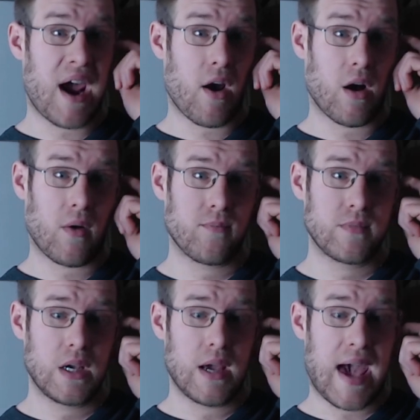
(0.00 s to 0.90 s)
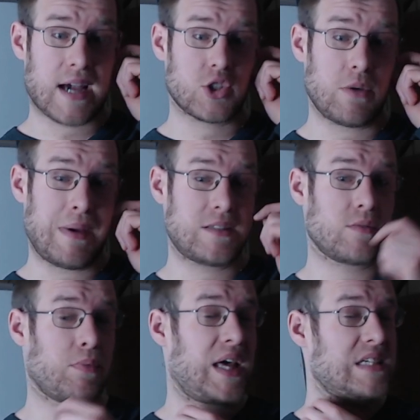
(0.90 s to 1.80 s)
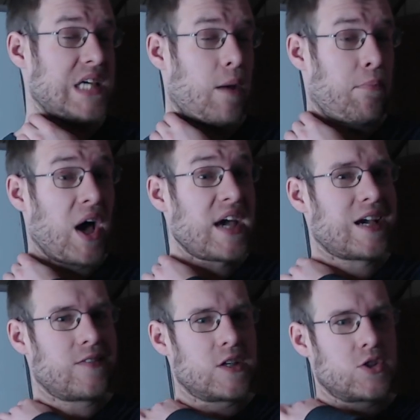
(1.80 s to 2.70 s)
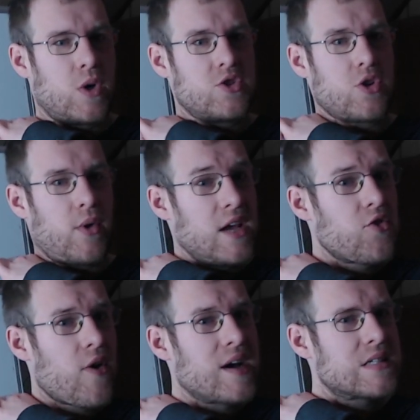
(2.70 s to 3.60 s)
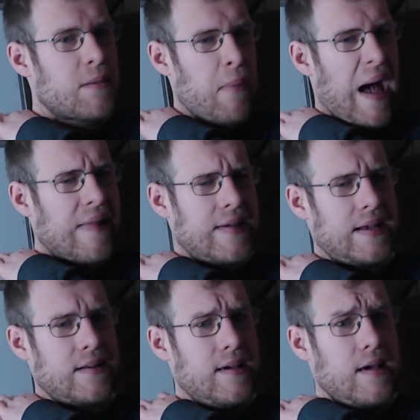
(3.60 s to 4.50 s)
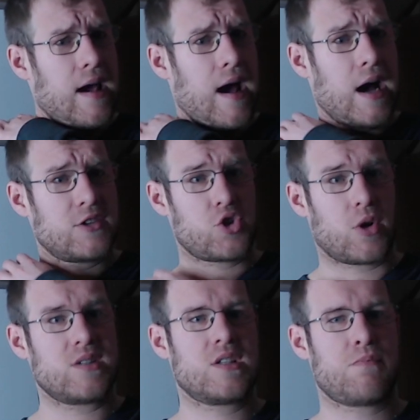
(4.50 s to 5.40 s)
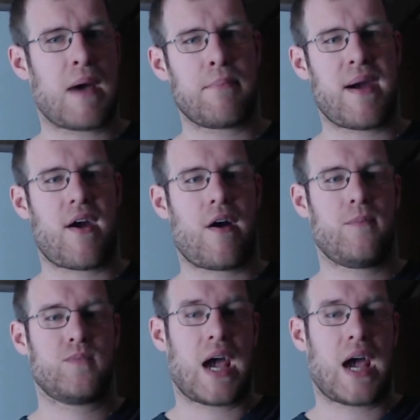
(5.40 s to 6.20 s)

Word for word: Barrel actually made some plays on a Pike in this one. So interesting bot lane uh, choices by Barrel.